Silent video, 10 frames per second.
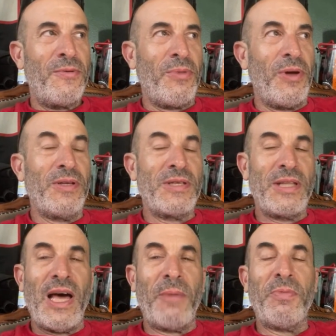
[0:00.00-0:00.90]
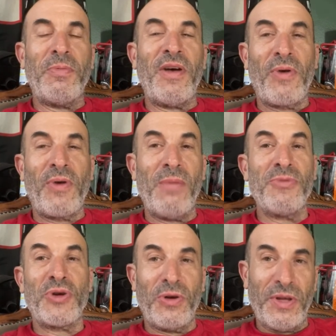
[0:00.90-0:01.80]
But there's a lot of people that have
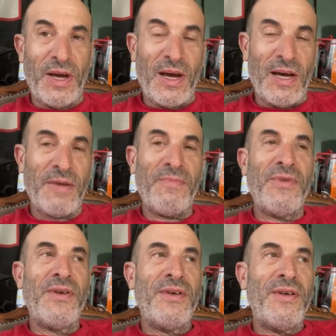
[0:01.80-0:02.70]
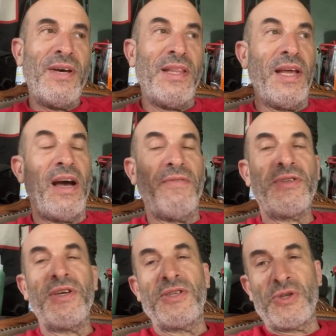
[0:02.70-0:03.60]
problems early on. And then
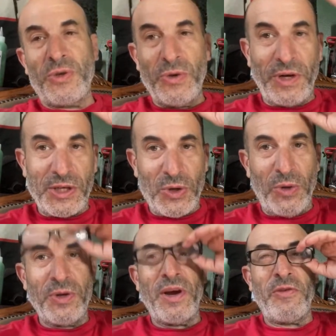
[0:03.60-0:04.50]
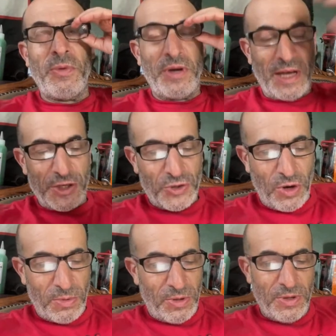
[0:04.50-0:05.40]
obviously as the scooter gets older, everybody has
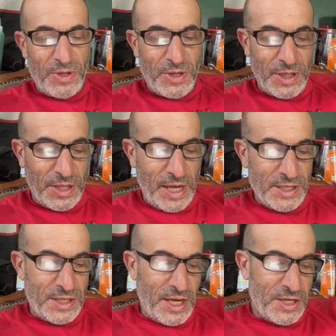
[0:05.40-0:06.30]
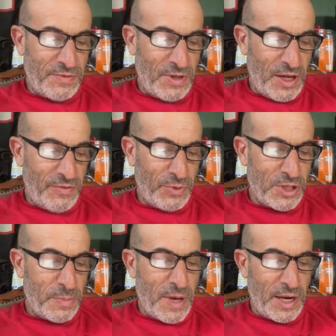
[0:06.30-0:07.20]
trouble at the end stage of life.
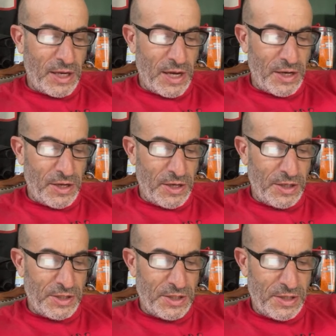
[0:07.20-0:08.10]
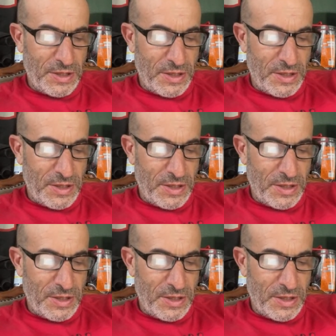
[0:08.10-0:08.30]
What's up, Anaconda Hugs?